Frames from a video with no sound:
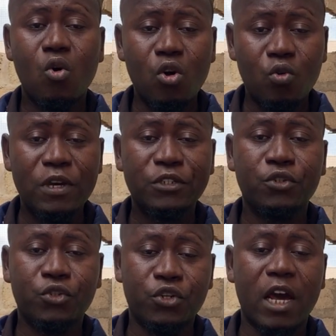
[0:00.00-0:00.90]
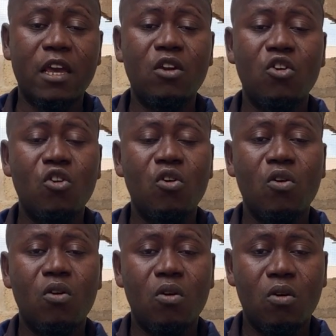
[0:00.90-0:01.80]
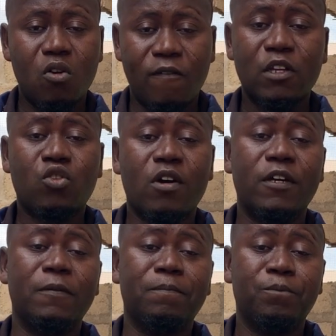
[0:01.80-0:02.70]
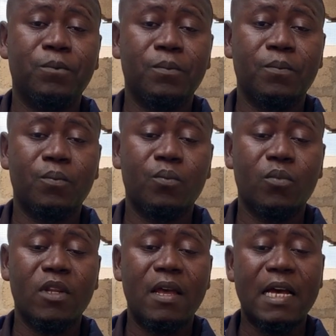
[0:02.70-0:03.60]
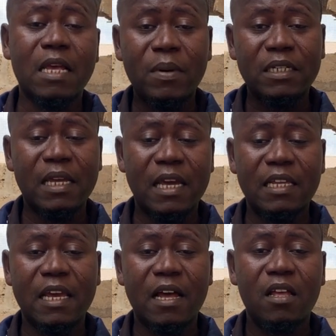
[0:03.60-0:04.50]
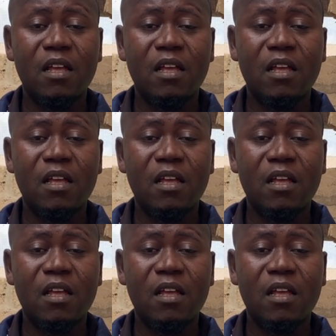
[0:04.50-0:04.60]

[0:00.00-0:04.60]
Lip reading: always try overstocking. As I mentioned earlier,